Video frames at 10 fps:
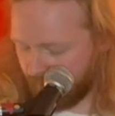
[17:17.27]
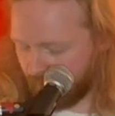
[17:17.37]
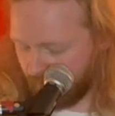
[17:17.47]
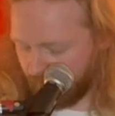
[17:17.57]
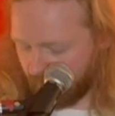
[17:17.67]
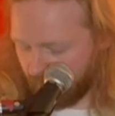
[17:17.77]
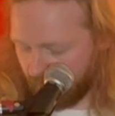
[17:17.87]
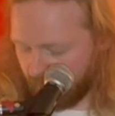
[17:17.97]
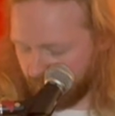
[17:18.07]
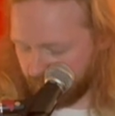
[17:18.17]
So we're going to
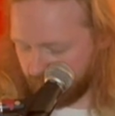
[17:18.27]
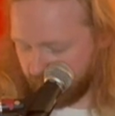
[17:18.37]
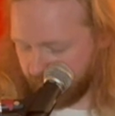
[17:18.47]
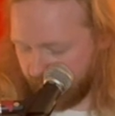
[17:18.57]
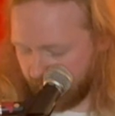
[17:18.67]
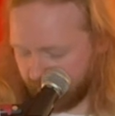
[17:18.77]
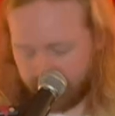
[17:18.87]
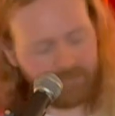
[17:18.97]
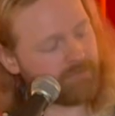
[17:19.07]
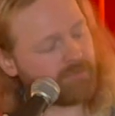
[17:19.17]
have
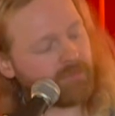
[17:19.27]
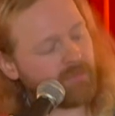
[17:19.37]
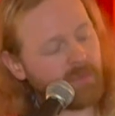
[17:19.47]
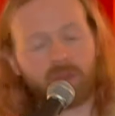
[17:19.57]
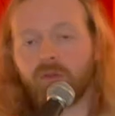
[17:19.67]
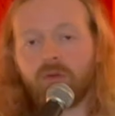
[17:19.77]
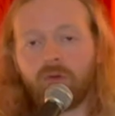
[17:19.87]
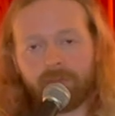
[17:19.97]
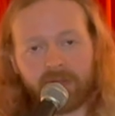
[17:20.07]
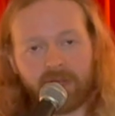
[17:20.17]
open A again.
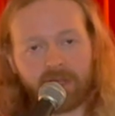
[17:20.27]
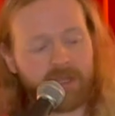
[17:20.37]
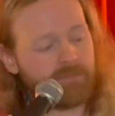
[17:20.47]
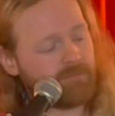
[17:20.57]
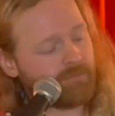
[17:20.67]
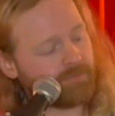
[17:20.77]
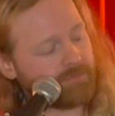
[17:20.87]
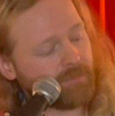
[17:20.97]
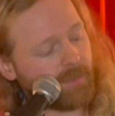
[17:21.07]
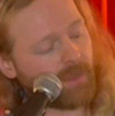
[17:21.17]
We're going to
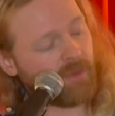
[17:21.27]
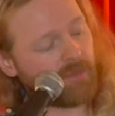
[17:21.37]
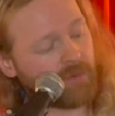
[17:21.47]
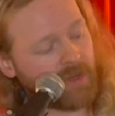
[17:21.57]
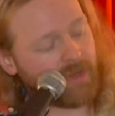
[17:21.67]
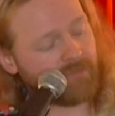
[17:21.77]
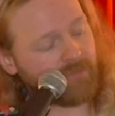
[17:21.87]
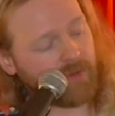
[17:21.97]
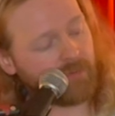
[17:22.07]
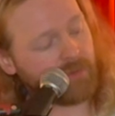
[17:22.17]
have our
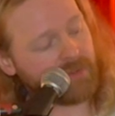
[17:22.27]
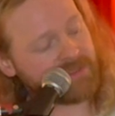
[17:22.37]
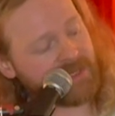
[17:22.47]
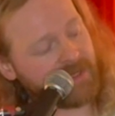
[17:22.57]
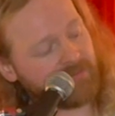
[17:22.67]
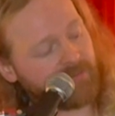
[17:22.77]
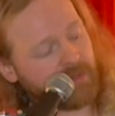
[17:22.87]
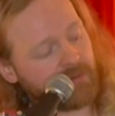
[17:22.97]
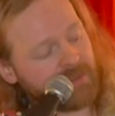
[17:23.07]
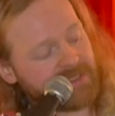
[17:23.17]
second finger on the second fret
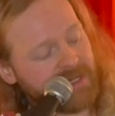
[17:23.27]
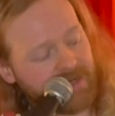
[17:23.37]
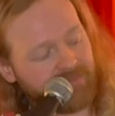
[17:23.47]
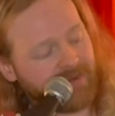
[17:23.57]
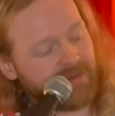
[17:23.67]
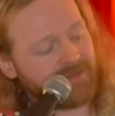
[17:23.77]
of the D string.